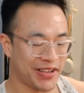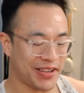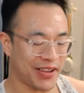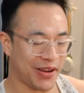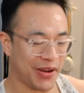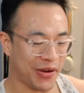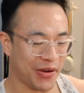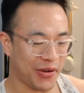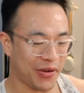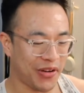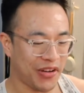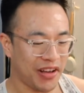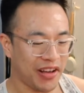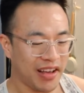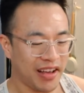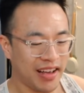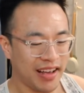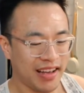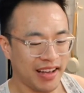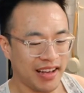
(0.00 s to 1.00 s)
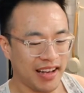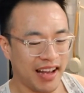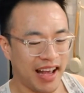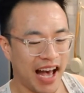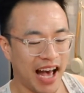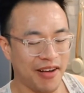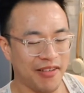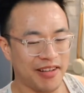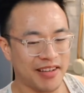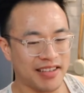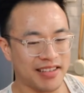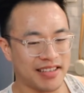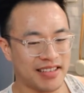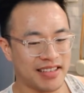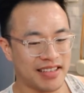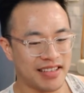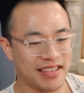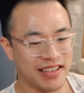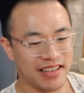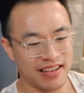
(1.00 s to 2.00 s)
So I
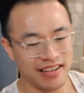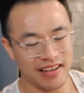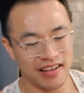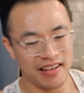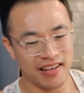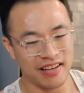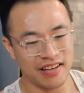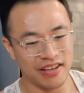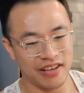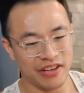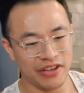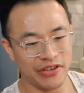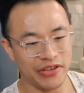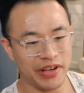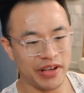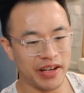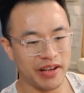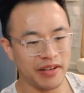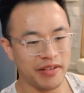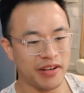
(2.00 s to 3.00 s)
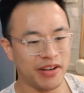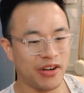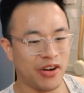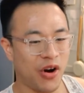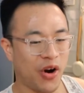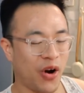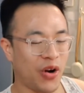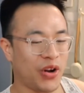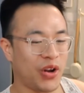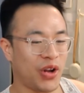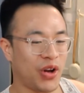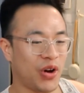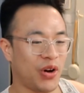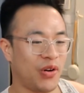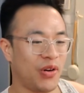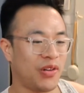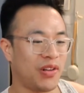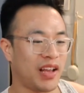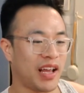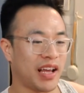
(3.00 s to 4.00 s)
was doing
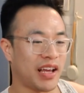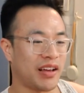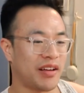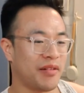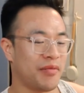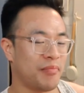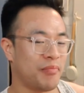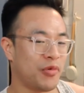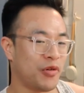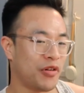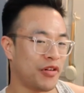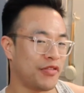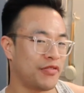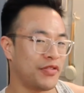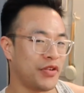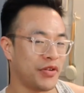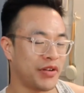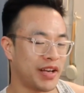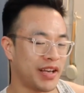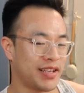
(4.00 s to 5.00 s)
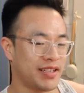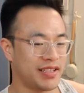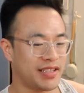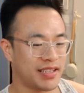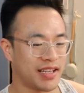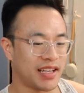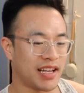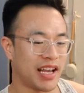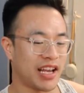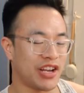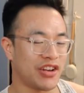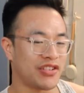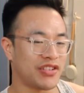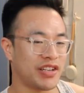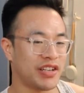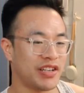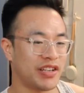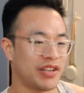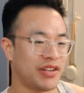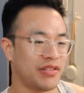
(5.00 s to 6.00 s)
cardio like more focused than I
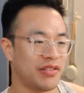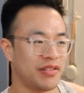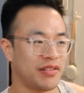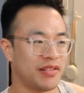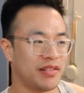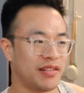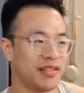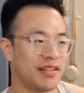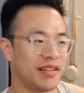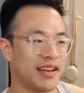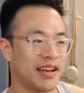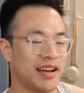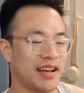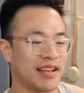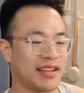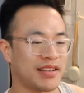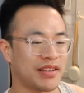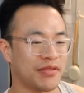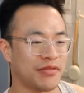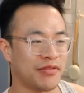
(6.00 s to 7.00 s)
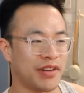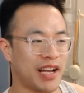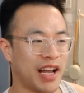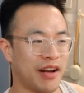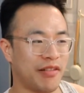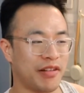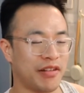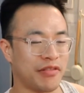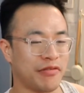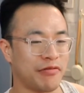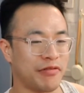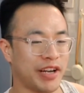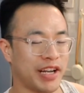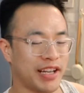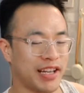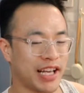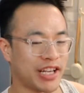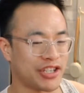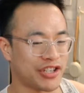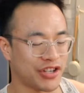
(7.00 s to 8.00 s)
usually do, because when I would
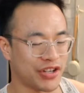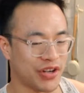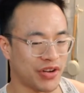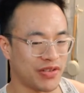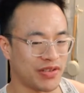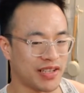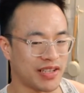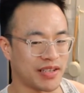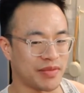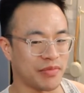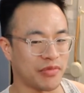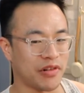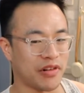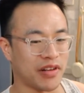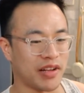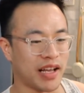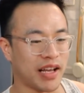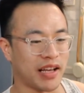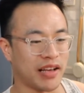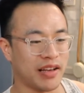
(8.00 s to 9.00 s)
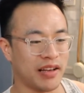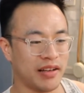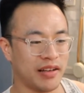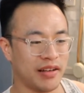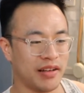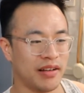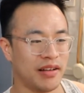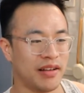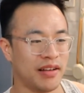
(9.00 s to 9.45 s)
read lecture notes, it's more like